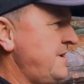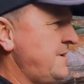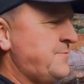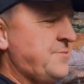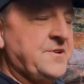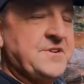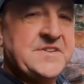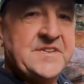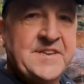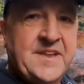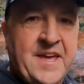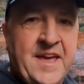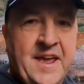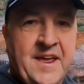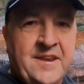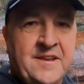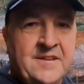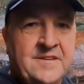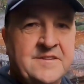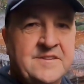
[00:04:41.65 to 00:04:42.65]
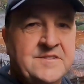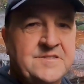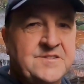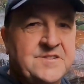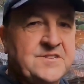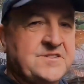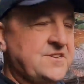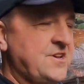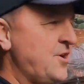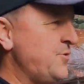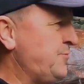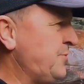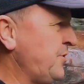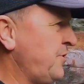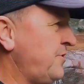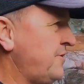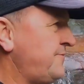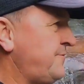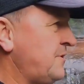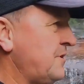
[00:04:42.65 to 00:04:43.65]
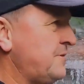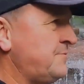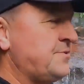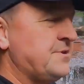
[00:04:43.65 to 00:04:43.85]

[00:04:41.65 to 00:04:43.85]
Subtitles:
pristine and just so beautiful and